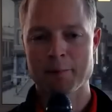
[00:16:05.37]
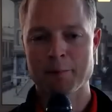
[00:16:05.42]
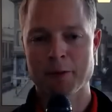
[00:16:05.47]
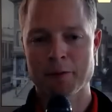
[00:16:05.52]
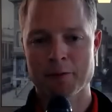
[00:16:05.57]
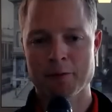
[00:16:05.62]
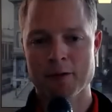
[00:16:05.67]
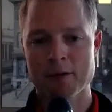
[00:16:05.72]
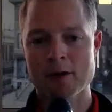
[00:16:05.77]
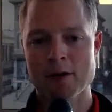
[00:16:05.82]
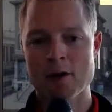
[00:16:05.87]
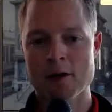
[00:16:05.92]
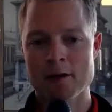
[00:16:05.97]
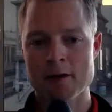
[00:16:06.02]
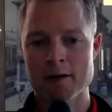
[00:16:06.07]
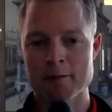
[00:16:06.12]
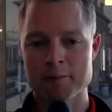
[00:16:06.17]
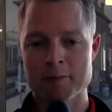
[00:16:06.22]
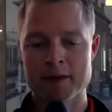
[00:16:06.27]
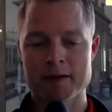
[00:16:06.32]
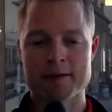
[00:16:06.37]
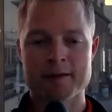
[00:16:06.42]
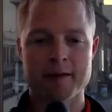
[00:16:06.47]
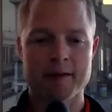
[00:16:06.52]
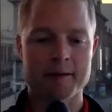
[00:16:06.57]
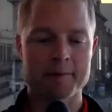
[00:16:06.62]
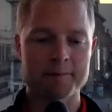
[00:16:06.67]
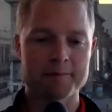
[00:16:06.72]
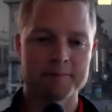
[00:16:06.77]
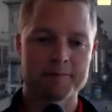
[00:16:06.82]
they put their
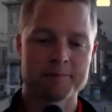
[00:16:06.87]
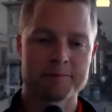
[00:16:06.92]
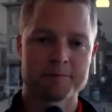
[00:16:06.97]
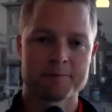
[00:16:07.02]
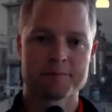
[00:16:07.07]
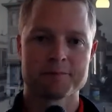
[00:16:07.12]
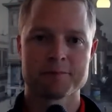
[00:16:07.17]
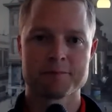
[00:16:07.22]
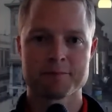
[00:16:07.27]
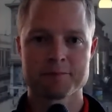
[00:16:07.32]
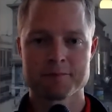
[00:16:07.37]
guard up big time.